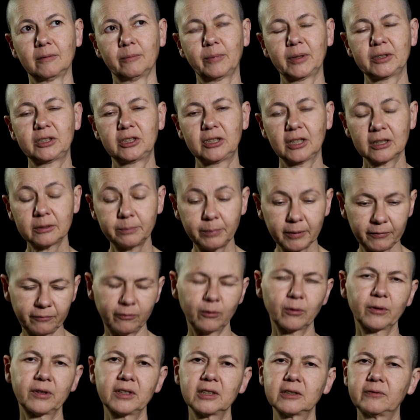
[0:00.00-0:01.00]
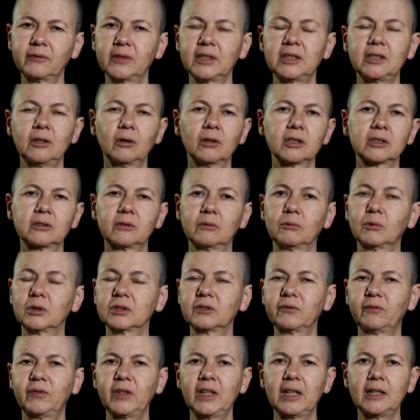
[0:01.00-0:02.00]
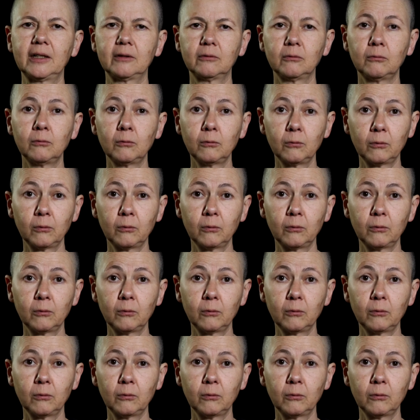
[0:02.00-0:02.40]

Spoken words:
But just before this video, I was feeling